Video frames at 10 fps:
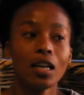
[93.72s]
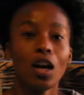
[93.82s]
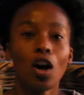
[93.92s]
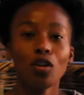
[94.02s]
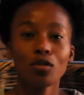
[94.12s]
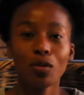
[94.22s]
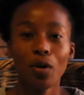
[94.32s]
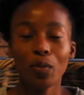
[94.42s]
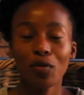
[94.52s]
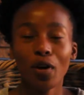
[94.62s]

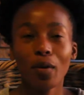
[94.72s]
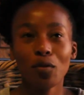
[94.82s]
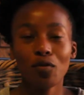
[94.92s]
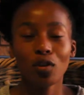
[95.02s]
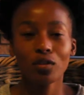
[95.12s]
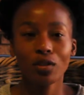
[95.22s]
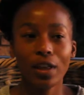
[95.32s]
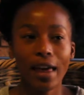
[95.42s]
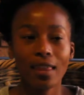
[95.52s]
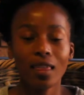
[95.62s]
Also, before I move on to
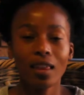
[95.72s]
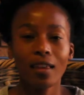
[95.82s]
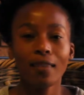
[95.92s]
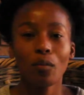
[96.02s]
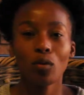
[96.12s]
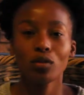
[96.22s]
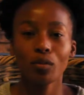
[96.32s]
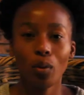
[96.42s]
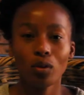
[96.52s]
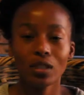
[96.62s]
the other thing, the most
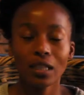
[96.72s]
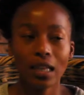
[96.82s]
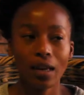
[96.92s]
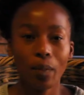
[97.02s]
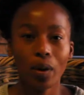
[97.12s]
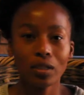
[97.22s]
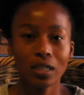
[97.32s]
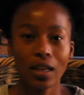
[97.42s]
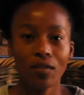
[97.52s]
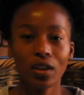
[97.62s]
important thing about
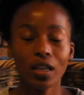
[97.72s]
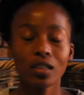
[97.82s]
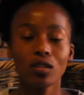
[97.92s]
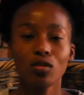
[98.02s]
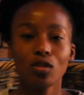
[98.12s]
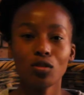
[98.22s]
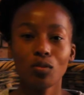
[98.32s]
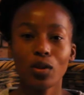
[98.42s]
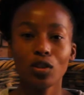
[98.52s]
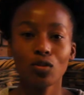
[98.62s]
saving is you need
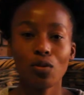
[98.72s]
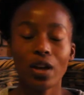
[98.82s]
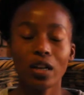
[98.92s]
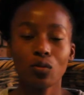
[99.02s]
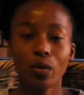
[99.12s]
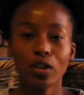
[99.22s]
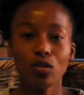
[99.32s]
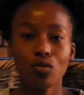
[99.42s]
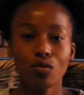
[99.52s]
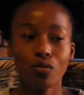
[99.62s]
to make sure that
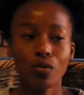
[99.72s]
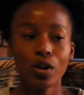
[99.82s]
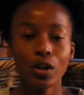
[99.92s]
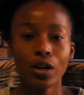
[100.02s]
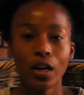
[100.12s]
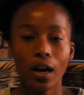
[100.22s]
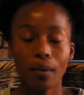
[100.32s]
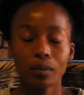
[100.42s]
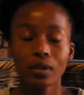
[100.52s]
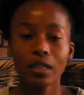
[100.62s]
when you
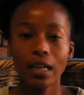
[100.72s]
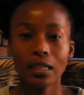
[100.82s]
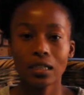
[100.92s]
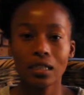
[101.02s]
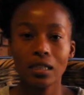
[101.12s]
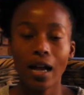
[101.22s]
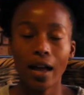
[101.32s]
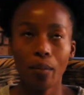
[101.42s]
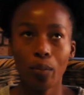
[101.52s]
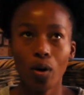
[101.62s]
select the
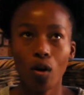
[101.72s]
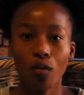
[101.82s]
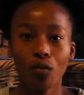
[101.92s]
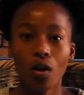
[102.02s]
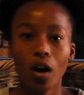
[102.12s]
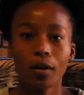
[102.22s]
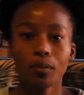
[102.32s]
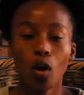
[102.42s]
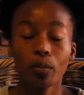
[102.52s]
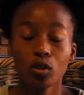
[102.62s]
type of
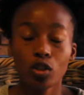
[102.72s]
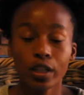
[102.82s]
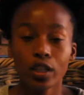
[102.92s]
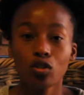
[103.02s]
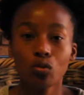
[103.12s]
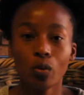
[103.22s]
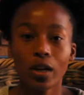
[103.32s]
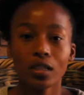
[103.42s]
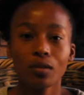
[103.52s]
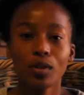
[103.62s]
option that you
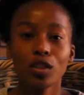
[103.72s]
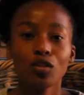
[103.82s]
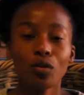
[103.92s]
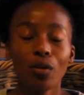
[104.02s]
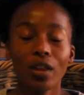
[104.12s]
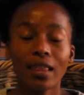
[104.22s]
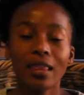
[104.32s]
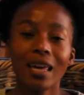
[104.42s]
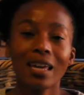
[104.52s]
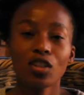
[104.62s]
want, make sure that
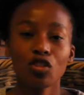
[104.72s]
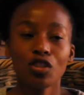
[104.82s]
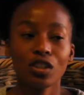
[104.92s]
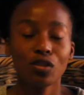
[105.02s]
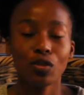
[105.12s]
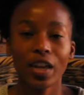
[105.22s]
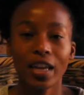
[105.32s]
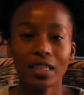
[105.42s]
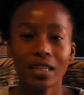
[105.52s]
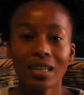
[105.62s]
the interest you're
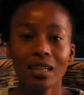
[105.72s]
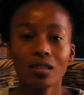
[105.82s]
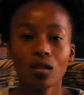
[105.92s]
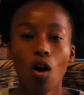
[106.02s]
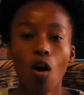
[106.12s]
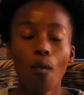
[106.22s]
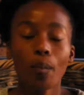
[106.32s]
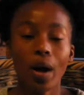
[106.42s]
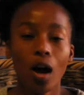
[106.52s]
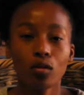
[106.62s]
getting is
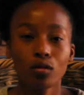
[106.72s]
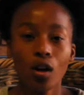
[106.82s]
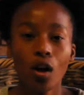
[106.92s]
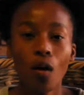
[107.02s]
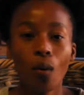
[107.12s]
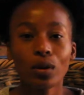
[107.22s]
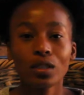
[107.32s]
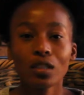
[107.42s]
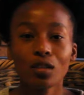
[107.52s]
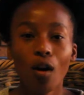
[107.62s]
compound. What
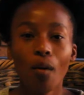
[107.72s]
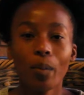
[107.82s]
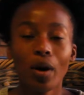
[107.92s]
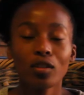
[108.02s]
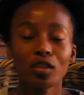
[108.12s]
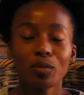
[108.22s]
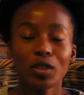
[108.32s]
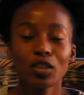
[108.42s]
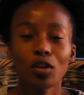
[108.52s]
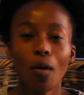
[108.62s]
does compound
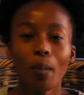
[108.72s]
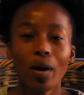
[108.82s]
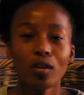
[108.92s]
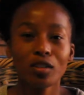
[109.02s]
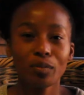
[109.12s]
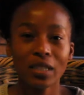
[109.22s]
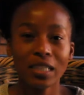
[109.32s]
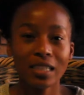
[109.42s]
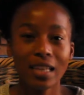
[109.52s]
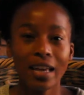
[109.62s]
mean? Compound
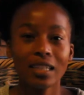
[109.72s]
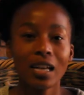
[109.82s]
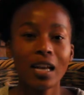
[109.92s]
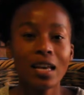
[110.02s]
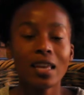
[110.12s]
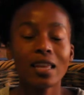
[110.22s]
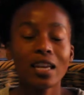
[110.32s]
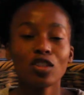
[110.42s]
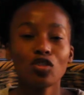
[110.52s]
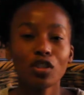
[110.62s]
means that the
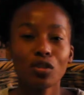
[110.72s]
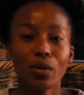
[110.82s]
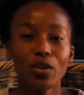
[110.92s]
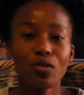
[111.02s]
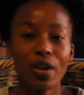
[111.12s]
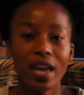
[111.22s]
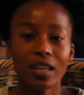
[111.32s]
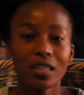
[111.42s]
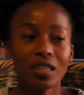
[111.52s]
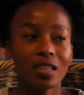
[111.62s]
interest, when you
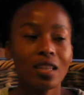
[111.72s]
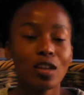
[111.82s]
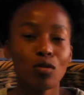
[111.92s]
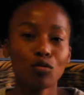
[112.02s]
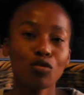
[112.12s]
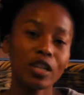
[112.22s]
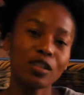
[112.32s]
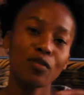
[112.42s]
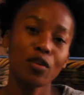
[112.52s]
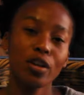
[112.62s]
earn it, they don't
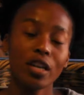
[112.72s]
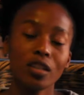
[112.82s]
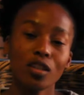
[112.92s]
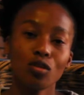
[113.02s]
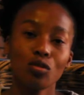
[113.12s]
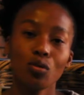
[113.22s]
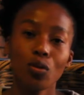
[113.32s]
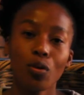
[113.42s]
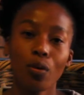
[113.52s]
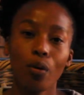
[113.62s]
transfer it into
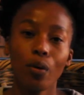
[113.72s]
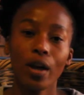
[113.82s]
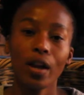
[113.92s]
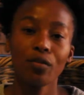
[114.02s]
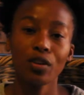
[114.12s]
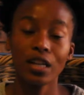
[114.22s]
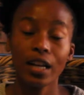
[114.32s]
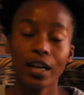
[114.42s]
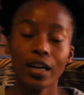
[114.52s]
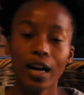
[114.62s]
your
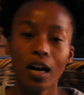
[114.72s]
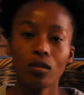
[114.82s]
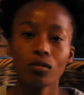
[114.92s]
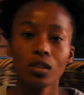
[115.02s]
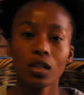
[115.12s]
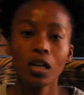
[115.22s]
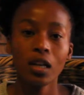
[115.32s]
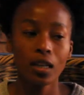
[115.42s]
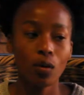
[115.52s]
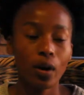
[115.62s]
everyday account,
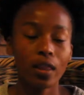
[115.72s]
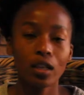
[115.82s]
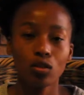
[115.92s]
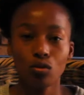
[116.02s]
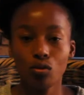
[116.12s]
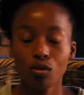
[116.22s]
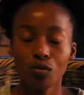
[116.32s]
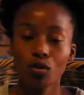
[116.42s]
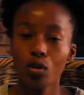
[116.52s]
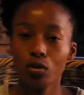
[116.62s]
the one that you use
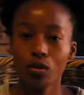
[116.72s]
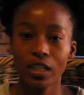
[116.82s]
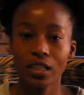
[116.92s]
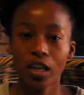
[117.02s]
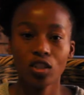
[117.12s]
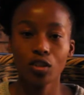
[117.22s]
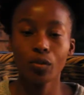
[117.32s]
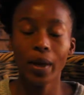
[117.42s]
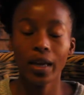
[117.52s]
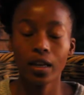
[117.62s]
for your
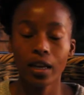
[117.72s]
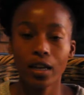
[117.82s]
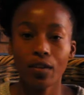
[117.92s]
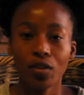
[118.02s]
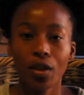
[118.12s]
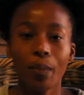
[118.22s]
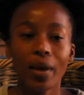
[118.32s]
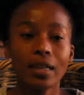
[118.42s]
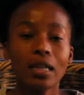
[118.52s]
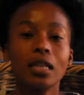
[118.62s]
transactional banking and everything,
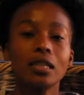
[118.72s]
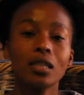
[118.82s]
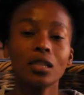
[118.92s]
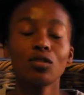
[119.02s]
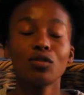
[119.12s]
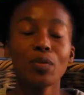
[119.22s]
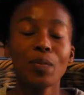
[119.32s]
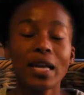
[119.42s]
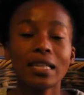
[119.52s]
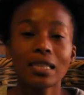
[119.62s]
but it still
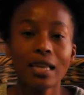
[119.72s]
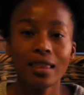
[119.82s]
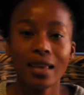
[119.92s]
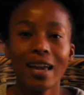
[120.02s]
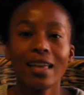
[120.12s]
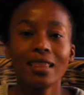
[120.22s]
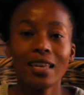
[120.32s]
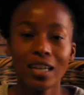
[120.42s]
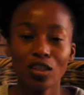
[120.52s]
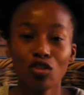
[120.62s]
remains in there, and
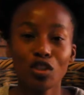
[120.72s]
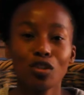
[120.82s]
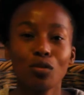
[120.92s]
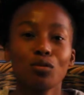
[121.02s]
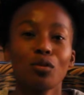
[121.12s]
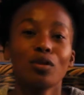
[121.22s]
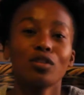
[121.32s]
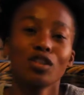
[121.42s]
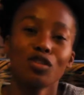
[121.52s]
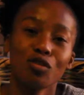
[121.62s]
the interest also
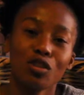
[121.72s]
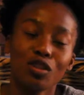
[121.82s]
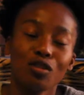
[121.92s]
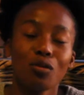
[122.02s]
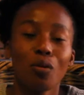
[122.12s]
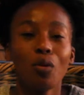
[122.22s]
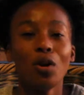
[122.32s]
earns interest. So